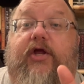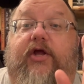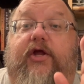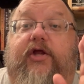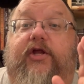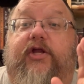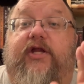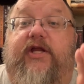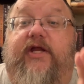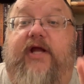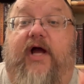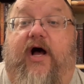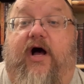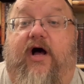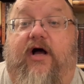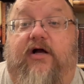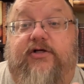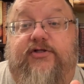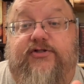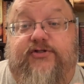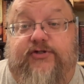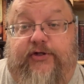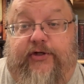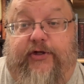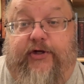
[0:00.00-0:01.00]

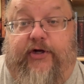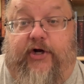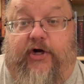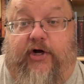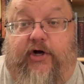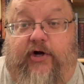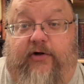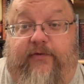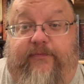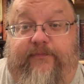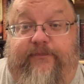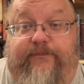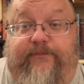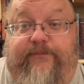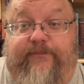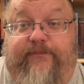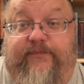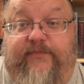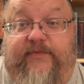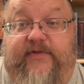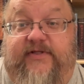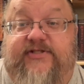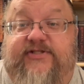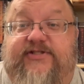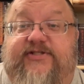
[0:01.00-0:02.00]
Yogg's Law
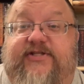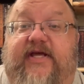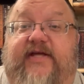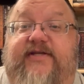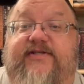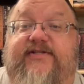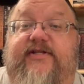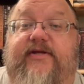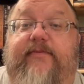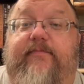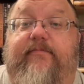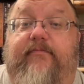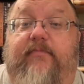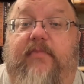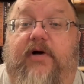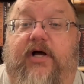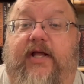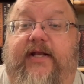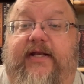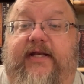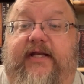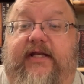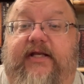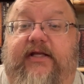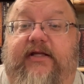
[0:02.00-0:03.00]
says that
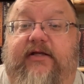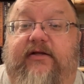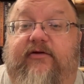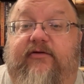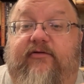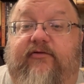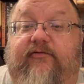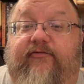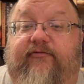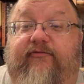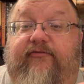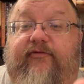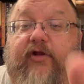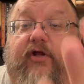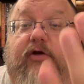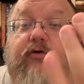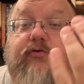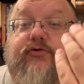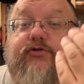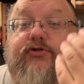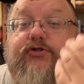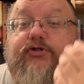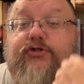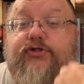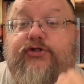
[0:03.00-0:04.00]
money
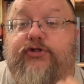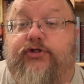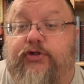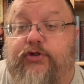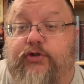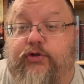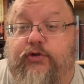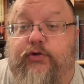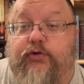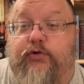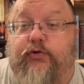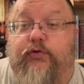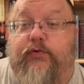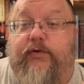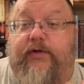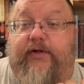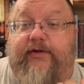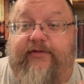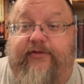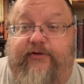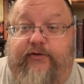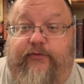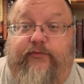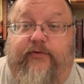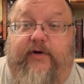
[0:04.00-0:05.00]
flows to
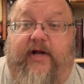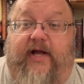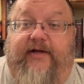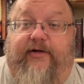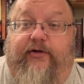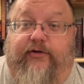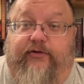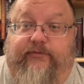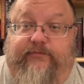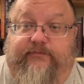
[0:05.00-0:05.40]
the writer.